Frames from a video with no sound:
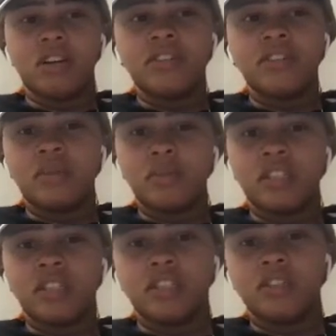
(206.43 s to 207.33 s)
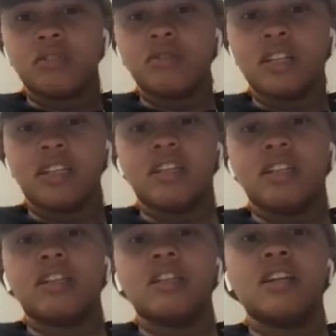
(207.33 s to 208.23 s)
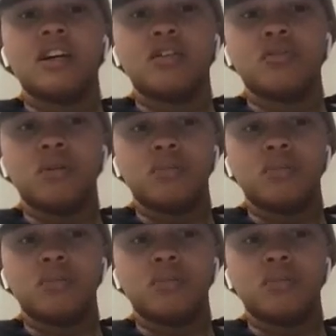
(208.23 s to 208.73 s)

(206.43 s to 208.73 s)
everything being digital, I think it allows